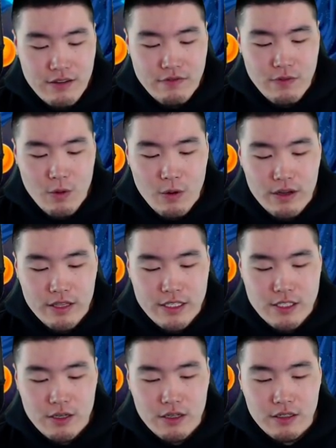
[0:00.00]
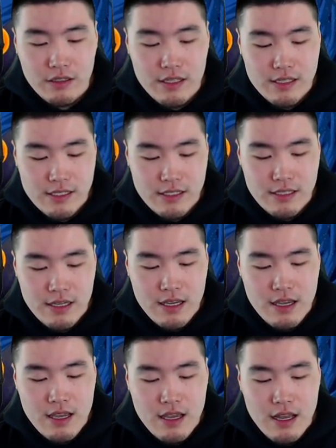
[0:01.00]
for the Turles.
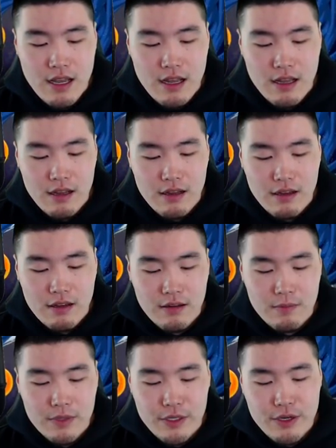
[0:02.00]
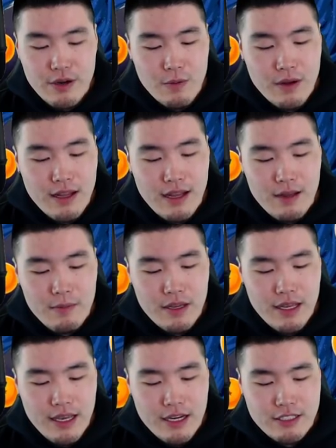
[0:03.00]
Um, you know what? I'ma
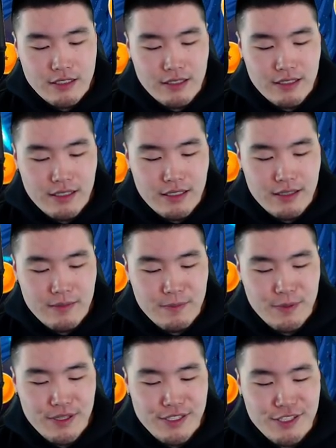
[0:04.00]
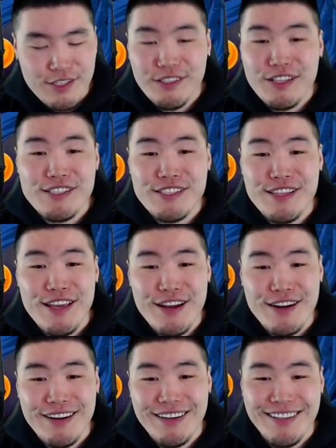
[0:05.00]
actually put Turles there.